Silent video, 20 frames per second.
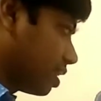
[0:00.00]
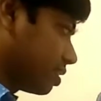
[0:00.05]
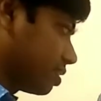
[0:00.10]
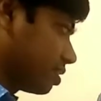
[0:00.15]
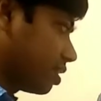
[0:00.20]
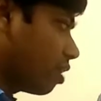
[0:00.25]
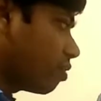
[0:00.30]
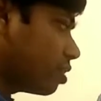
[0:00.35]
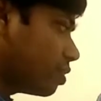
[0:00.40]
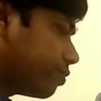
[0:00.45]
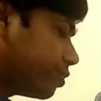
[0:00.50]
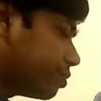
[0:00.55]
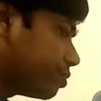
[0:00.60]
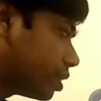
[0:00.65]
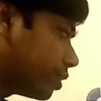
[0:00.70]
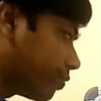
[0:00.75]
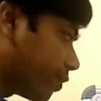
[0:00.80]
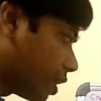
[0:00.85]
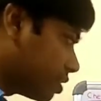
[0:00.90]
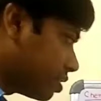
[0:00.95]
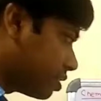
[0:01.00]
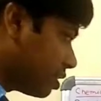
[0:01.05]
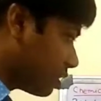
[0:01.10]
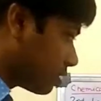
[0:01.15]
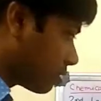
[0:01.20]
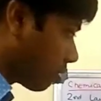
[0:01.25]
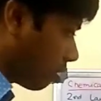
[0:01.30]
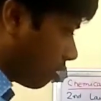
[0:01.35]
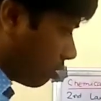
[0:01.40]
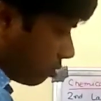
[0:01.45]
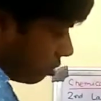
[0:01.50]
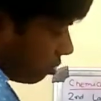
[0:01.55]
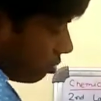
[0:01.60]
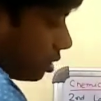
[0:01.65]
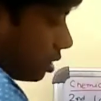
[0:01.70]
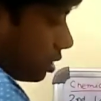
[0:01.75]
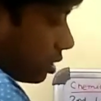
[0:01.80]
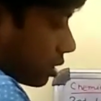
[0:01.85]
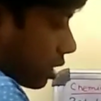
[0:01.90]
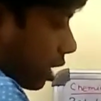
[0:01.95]
Ts. Now if you differentiate
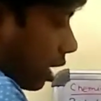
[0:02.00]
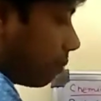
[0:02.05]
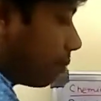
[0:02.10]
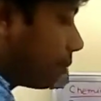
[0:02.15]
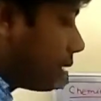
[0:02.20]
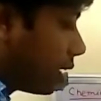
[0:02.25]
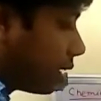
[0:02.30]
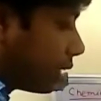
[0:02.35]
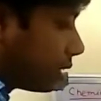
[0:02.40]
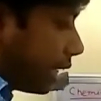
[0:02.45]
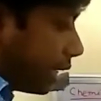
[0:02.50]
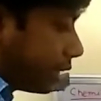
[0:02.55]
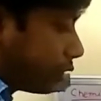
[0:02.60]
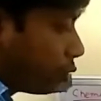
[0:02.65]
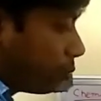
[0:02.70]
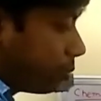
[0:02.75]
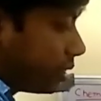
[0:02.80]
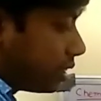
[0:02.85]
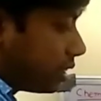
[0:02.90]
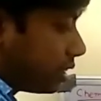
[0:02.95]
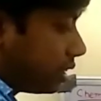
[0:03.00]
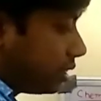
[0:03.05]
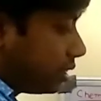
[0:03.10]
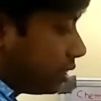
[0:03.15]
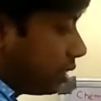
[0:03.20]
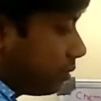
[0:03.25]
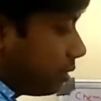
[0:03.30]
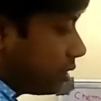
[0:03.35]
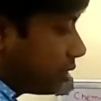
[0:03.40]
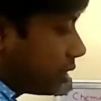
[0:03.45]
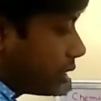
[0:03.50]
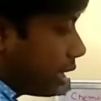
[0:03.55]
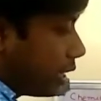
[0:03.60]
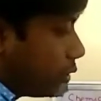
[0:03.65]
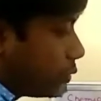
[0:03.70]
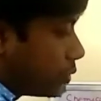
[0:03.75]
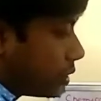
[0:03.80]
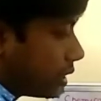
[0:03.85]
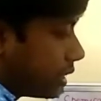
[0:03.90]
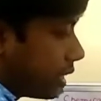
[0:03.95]
this term, that will be dG is
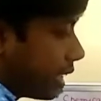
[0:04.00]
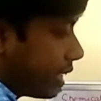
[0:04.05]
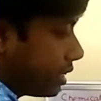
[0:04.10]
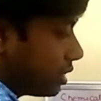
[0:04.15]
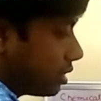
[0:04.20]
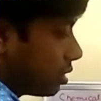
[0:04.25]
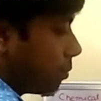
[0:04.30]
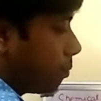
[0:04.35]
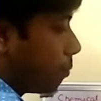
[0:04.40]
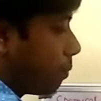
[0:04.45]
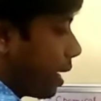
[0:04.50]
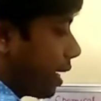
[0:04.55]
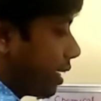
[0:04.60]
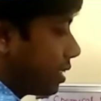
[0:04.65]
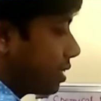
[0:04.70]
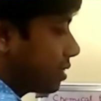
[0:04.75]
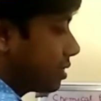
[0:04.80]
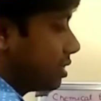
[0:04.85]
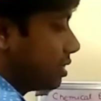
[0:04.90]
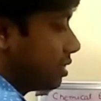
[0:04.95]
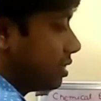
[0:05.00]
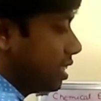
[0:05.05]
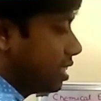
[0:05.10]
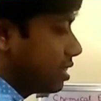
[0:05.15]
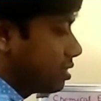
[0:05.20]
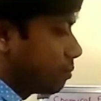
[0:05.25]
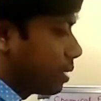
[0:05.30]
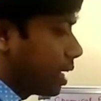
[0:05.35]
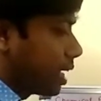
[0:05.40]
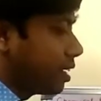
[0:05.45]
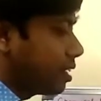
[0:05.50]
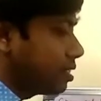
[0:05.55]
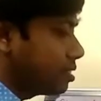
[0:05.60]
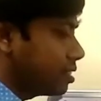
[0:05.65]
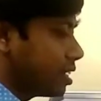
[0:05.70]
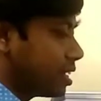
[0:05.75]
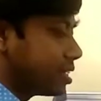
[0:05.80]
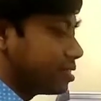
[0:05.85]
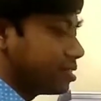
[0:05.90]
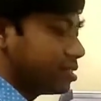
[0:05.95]
equal to dH minus TdS
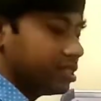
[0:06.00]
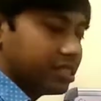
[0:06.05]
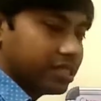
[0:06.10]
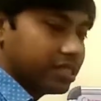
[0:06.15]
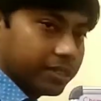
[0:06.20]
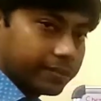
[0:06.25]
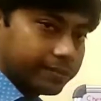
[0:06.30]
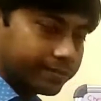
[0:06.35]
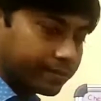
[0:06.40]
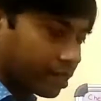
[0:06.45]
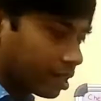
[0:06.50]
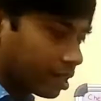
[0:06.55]
minus SdT.